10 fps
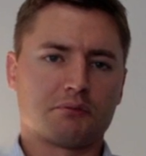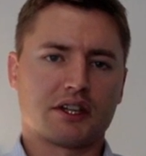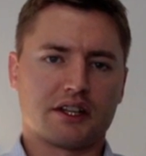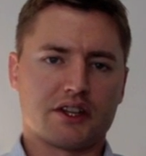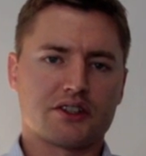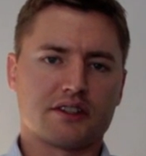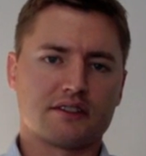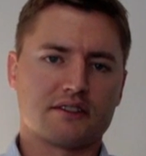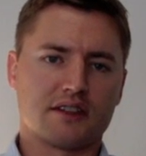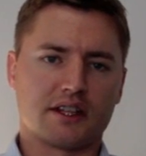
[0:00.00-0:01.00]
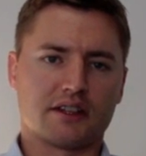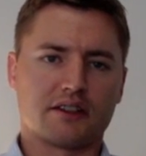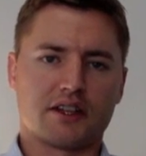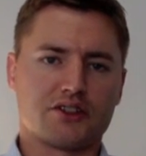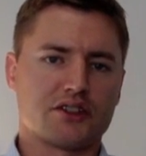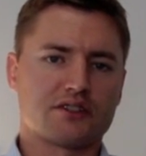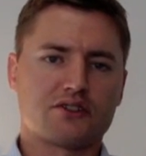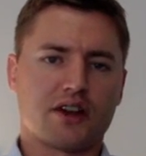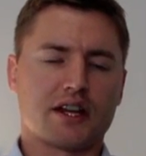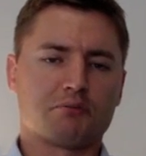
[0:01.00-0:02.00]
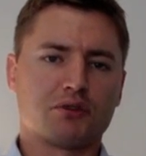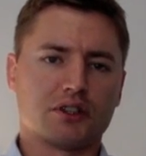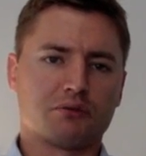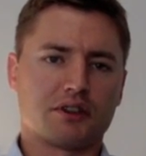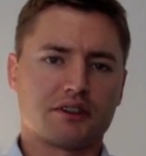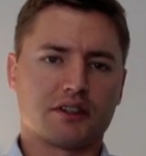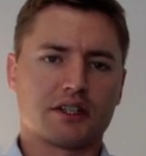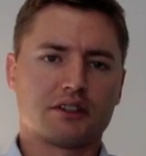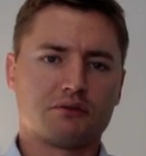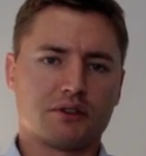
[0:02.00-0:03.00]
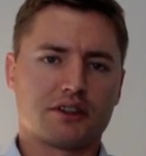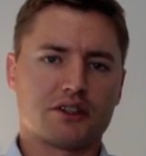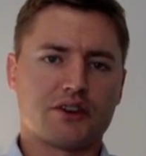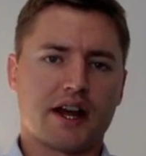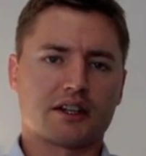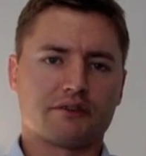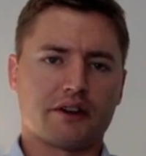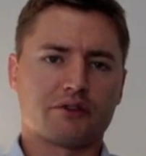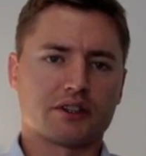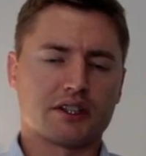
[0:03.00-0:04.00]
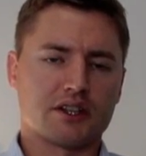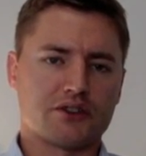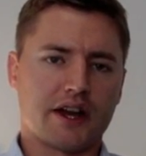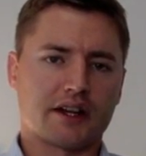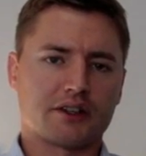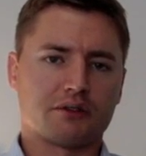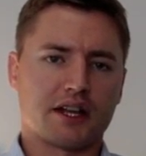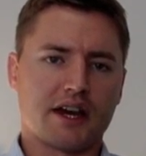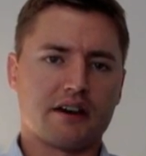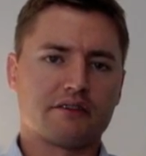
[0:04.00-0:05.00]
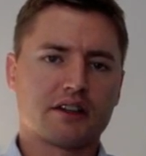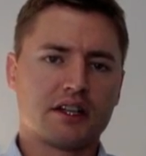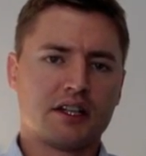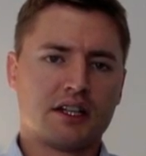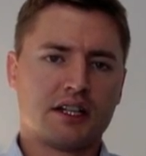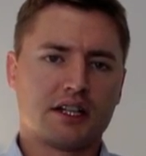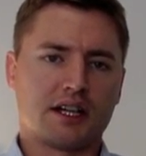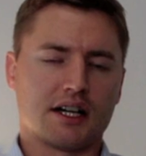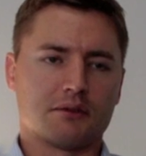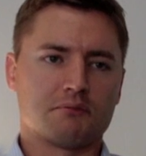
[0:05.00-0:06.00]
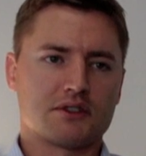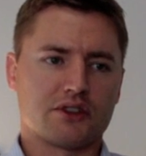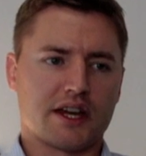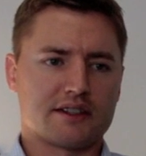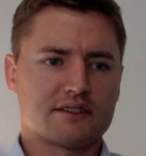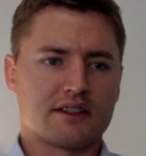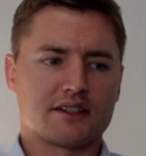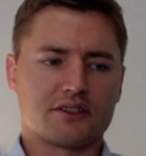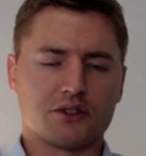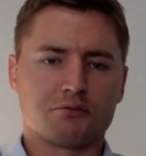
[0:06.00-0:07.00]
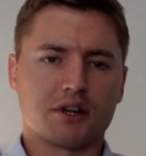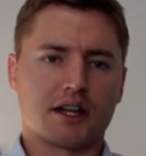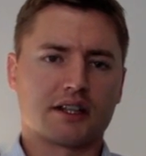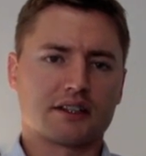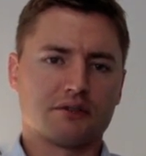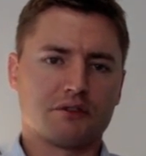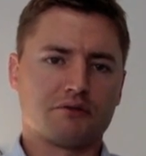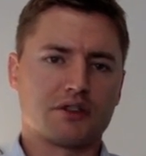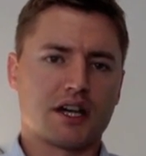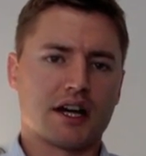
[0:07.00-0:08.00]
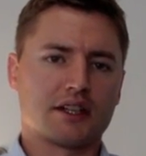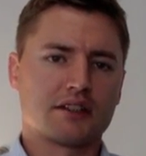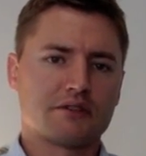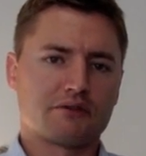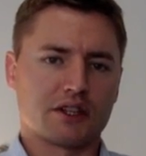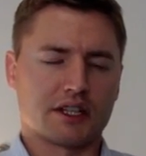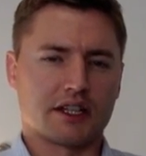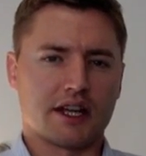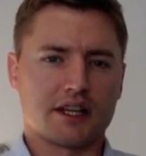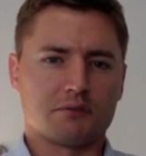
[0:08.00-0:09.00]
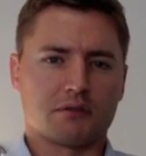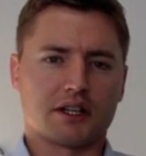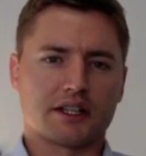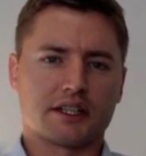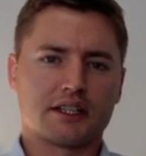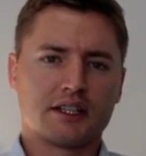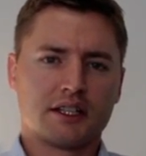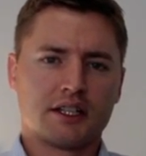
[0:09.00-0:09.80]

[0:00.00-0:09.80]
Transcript: conditions than just trying to pull it with the tractive effort that a tractor would have. So that's a new product that we've got for the Canadian market.